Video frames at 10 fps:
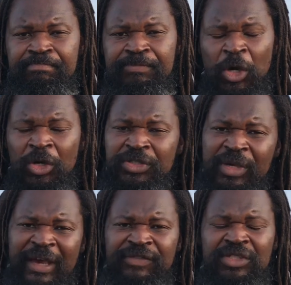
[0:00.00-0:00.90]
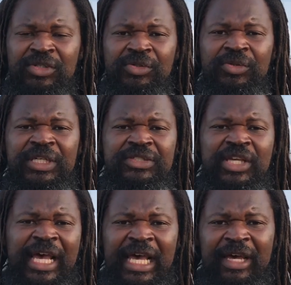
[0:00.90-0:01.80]
All you have to do is
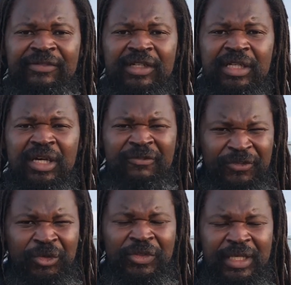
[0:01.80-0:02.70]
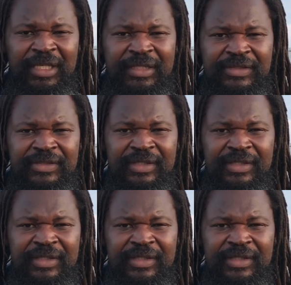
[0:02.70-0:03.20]
have a few things.